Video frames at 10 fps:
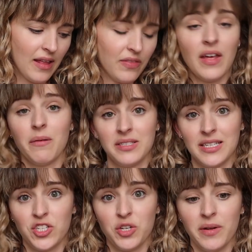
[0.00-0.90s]
they were
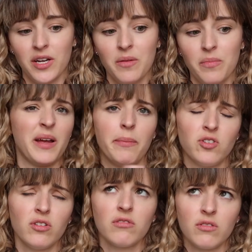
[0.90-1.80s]
stitching me up. My
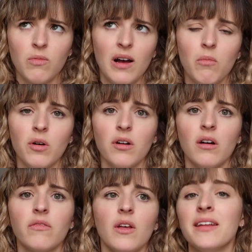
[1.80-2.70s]
epidural had well worn
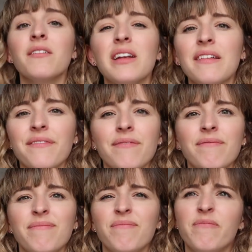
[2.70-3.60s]
off. I didn't really
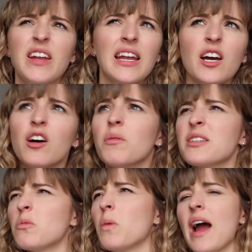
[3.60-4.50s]
feel it or
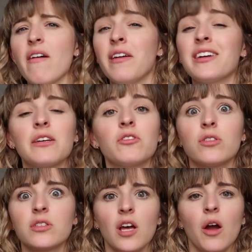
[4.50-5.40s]
was aware of it because I was
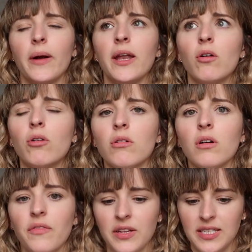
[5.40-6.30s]
just so in awe
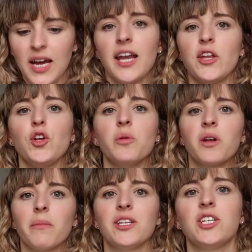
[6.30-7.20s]
of this tiny
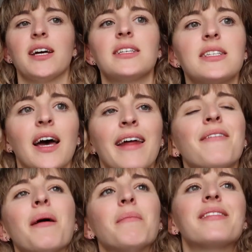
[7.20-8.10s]
human on my chest. And I
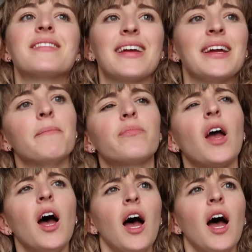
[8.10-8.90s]
remember saying,